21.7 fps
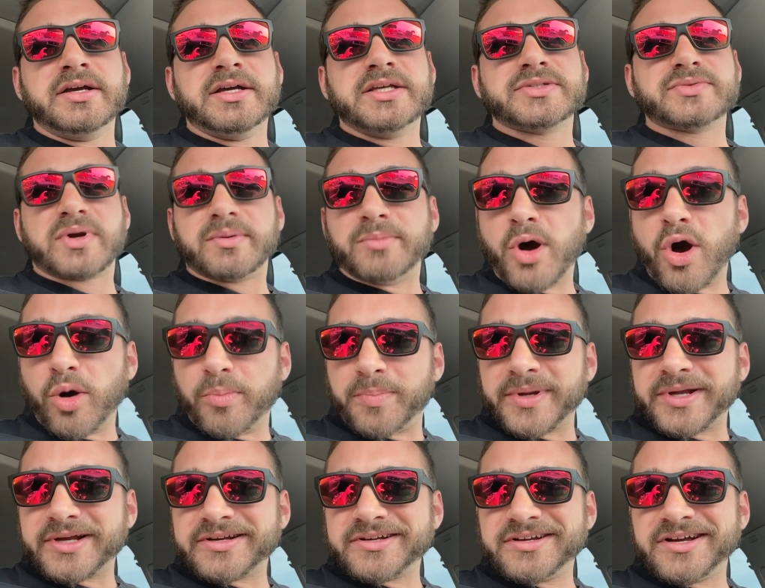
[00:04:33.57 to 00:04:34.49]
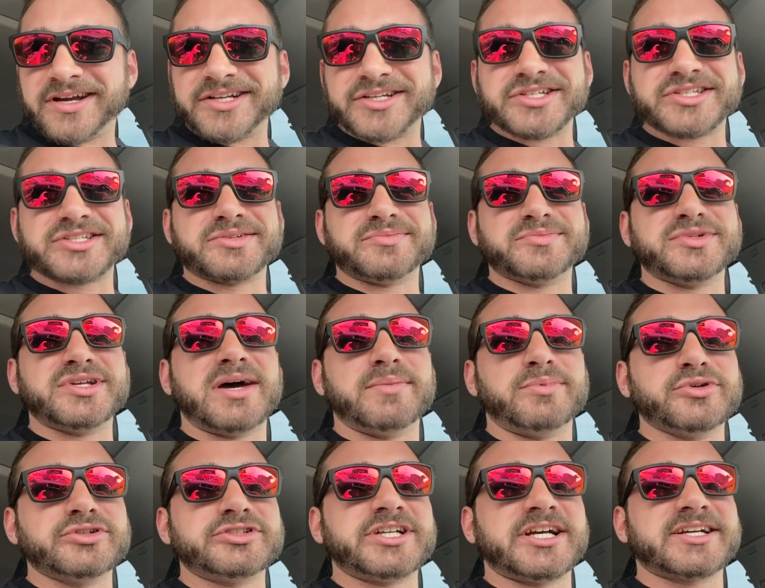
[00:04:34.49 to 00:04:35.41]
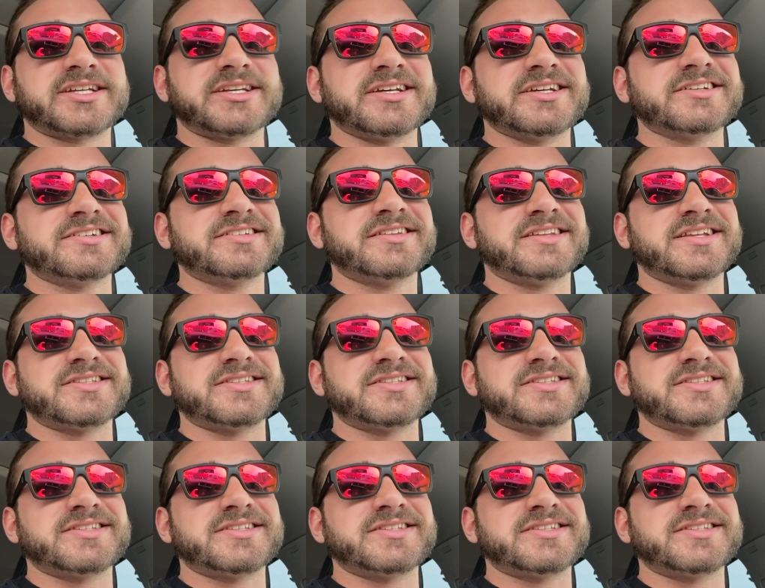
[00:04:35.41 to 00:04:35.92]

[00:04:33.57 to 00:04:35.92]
Is what I'm hoping. I just am double checking.